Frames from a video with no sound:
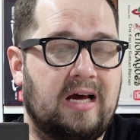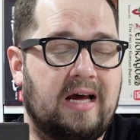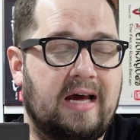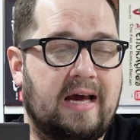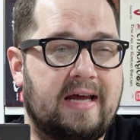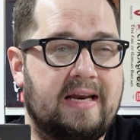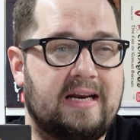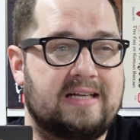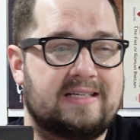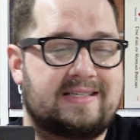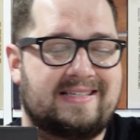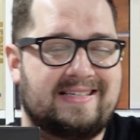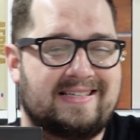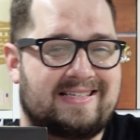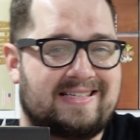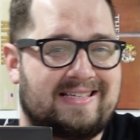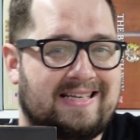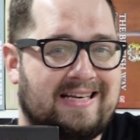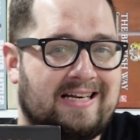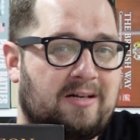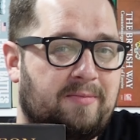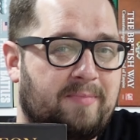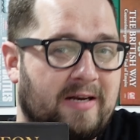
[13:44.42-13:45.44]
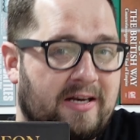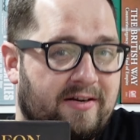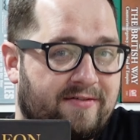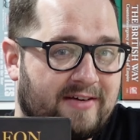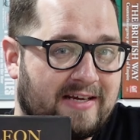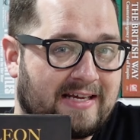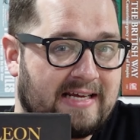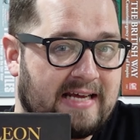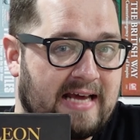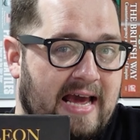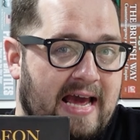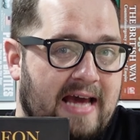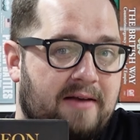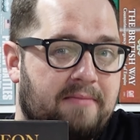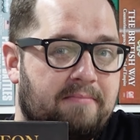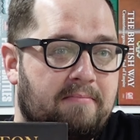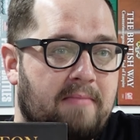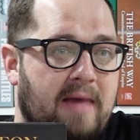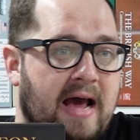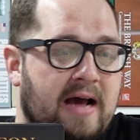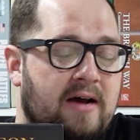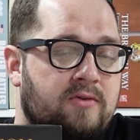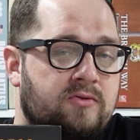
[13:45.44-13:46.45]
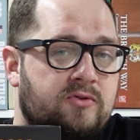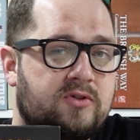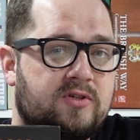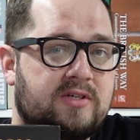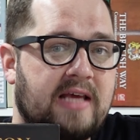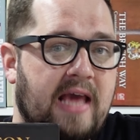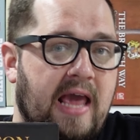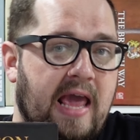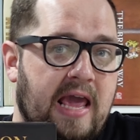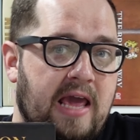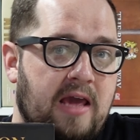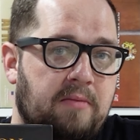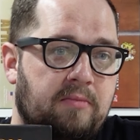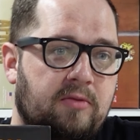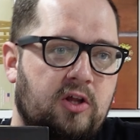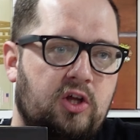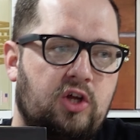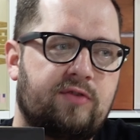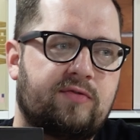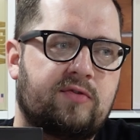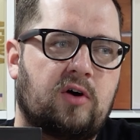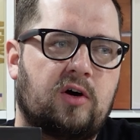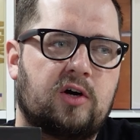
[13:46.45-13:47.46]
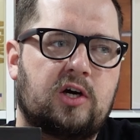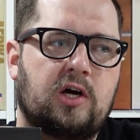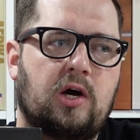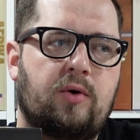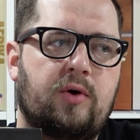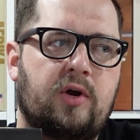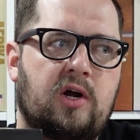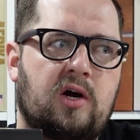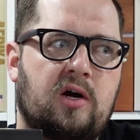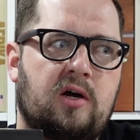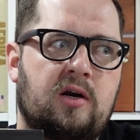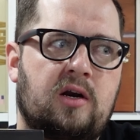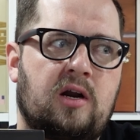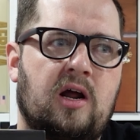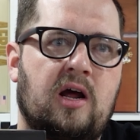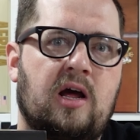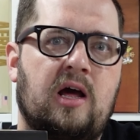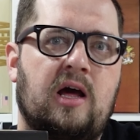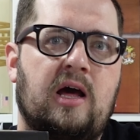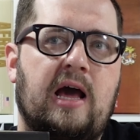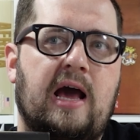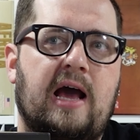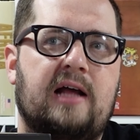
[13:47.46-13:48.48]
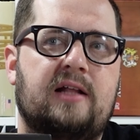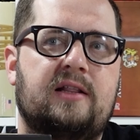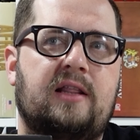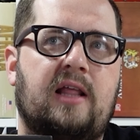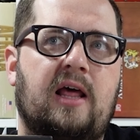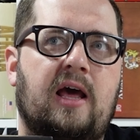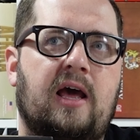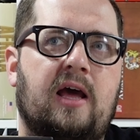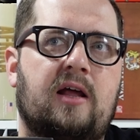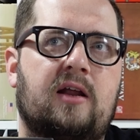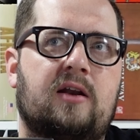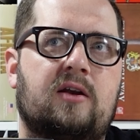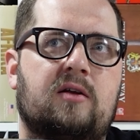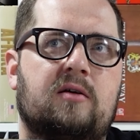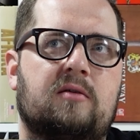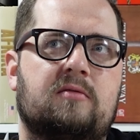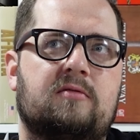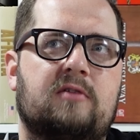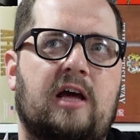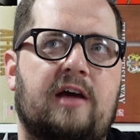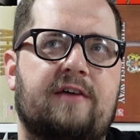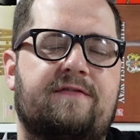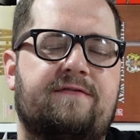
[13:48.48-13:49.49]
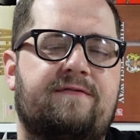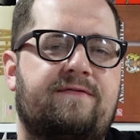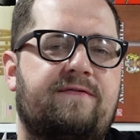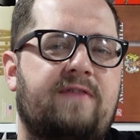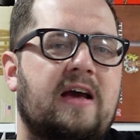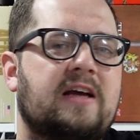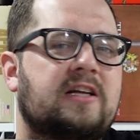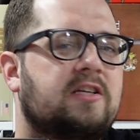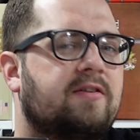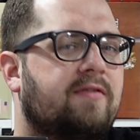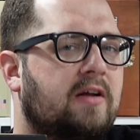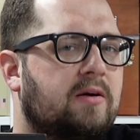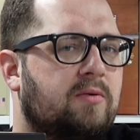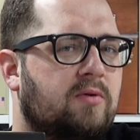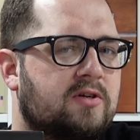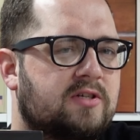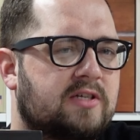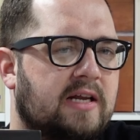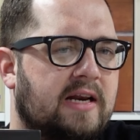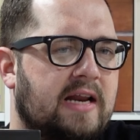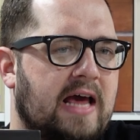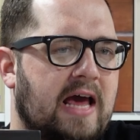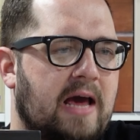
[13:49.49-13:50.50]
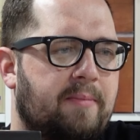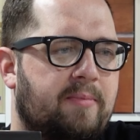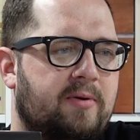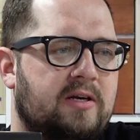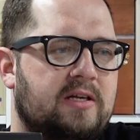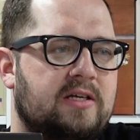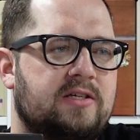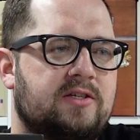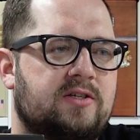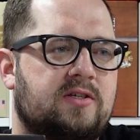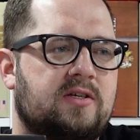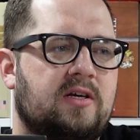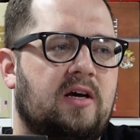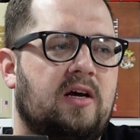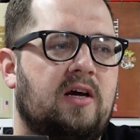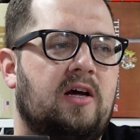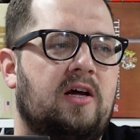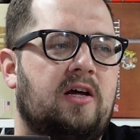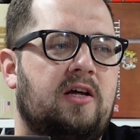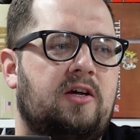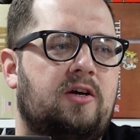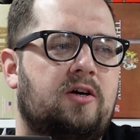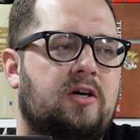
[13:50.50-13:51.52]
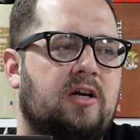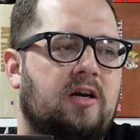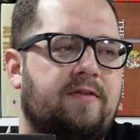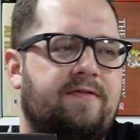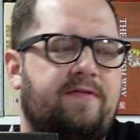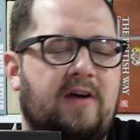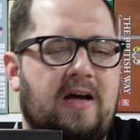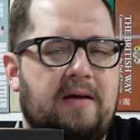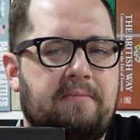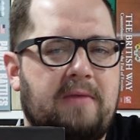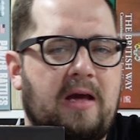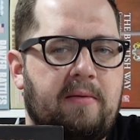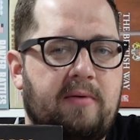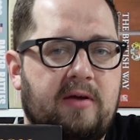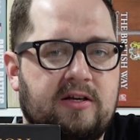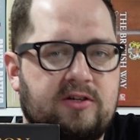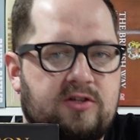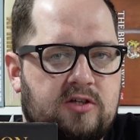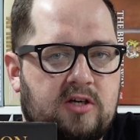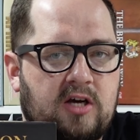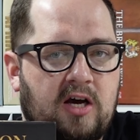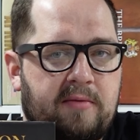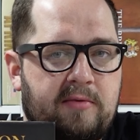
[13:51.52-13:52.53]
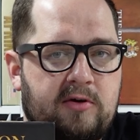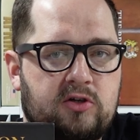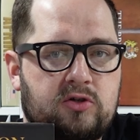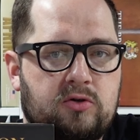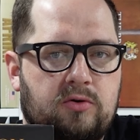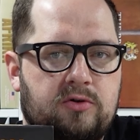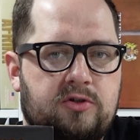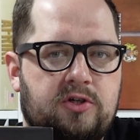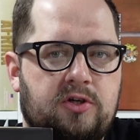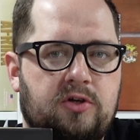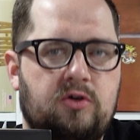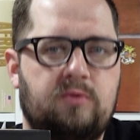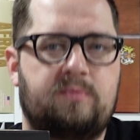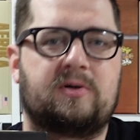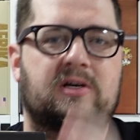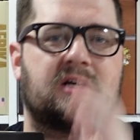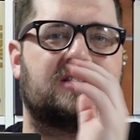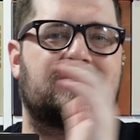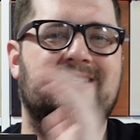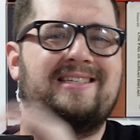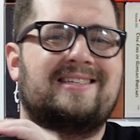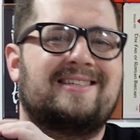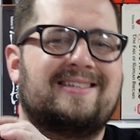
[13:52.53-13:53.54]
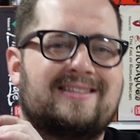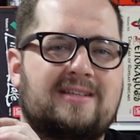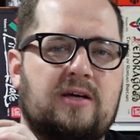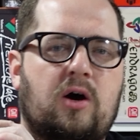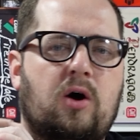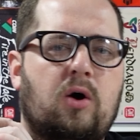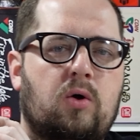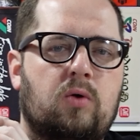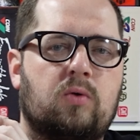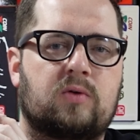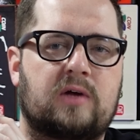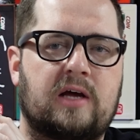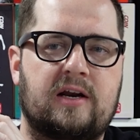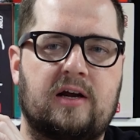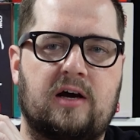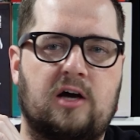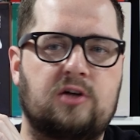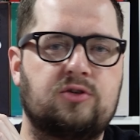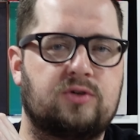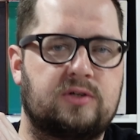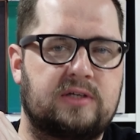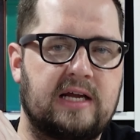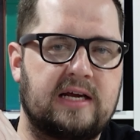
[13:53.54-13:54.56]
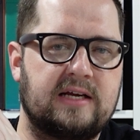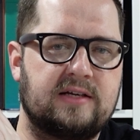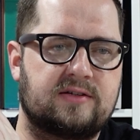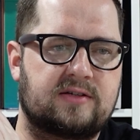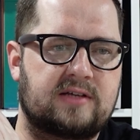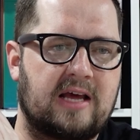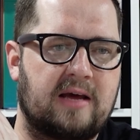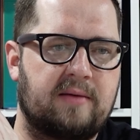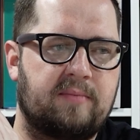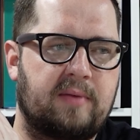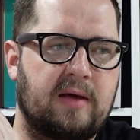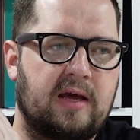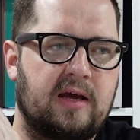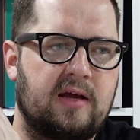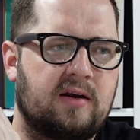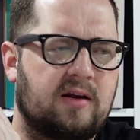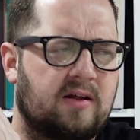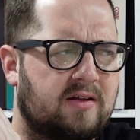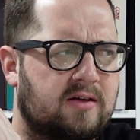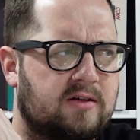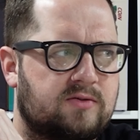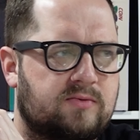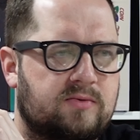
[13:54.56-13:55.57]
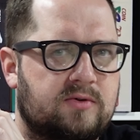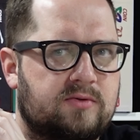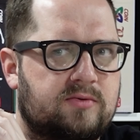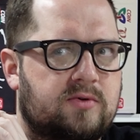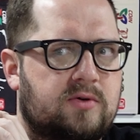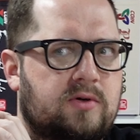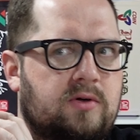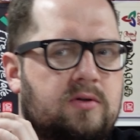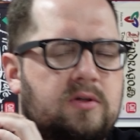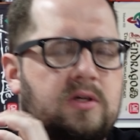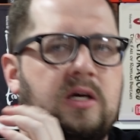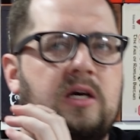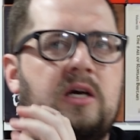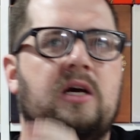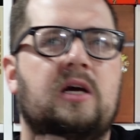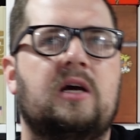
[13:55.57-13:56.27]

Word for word: And it's this little bit of a cat and mouse game that you've got going on. And then effectively what's going to happen is you're going to fight maybe a skirmish or two because this is the whole kind of 100 days campaign, I think is what it's called.